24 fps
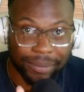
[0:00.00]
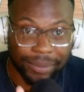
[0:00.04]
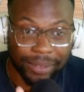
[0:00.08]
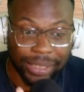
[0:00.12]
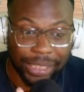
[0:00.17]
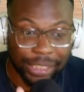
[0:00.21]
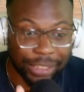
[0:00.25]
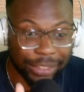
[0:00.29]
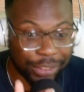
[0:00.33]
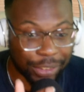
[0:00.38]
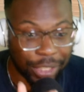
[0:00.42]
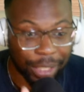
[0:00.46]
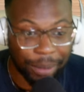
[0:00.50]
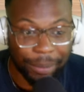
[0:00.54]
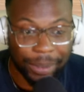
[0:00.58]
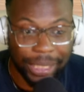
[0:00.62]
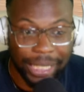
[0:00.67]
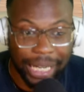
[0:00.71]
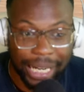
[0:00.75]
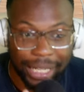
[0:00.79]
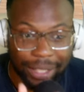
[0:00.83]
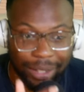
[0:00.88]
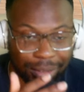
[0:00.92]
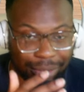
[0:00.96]
in Germany,
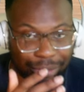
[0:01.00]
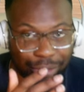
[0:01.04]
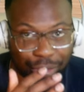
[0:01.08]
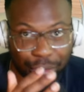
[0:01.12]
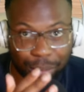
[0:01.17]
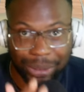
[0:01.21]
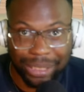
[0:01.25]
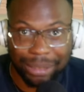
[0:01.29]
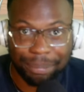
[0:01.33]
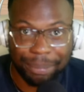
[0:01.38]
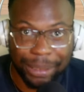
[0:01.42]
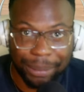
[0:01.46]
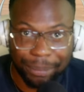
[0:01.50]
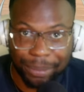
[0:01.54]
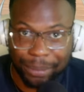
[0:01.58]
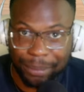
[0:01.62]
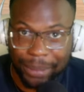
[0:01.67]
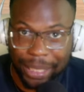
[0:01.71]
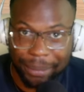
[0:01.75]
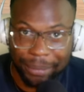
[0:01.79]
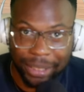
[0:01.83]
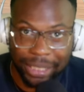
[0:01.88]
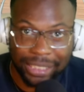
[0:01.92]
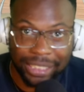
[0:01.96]
I know three people
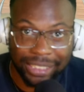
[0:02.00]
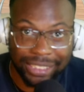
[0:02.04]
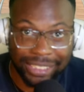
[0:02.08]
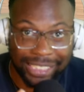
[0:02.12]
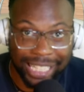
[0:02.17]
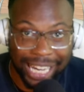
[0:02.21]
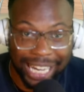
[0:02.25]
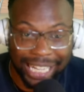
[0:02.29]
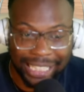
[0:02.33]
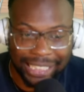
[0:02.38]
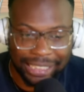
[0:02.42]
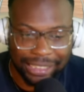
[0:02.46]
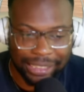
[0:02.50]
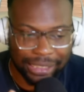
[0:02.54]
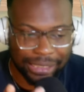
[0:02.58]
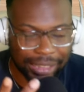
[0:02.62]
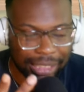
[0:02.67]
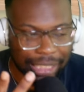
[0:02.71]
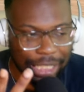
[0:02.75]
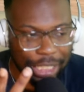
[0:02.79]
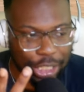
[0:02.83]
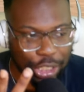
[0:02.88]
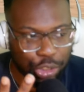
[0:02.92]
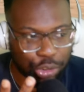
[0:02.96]
maybe on there: Theis,
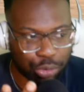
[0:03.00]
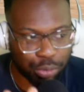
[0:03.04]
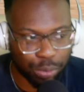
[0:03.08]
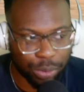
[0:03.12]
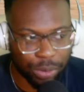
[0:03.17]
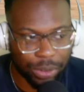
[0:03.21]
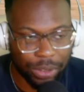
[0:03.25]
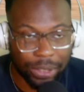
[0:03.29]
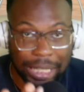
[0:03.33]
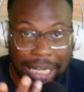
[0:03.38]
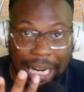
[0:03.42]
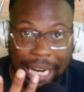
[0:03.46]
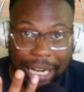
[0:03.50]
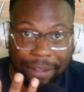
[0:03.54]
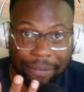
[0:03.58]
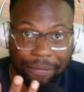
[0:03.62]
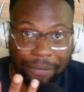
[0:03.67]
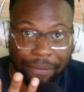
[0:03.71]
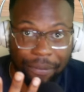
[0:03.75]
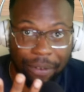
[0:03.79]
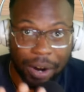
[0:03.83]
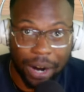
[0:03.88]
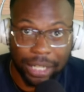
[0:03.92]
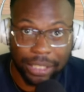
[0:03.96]
Schroeder, and
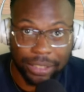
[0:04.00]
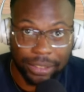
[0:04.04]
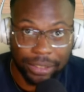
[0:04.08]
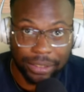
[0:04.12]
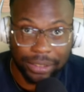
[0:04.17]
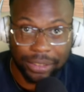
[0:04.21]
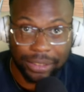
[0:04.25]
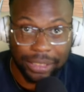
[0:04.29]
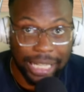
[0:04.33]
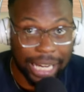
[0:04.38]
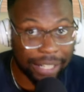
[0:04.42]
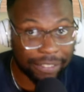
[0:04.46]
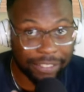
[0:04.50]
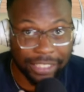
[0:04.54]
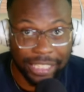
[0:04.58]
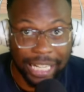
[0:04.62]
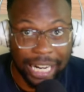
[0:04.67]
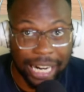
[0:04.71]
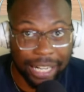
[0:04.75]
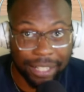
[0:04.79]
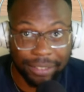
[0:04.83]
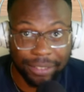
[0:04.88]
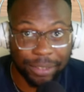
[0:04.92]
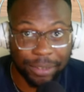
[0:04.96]
Wagner. After that,
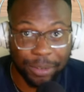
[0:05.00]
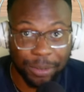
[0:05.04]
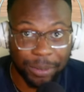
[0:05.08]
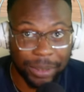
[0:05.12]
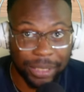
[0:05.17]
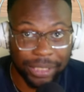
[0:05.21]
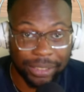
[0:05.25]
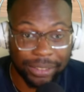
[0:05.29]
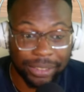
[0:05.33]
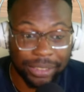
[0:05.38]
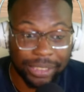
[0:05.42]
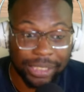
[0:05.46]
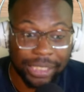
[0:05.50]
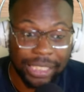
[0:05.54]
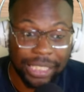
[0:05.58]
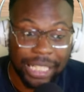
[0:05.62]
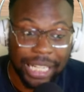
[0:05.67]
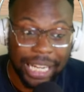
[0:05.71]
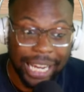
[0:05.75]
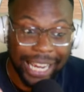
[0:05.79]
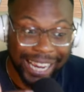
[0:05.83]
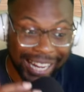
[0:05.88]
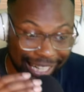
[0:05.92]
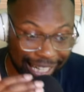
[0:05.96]
I don't know no one else.
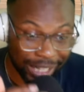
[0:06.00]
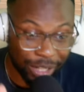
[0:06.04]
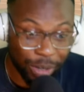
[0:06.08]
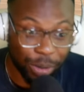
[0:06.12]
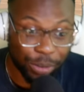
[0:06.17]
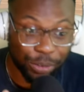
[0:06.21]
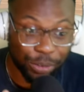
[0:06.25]
And they going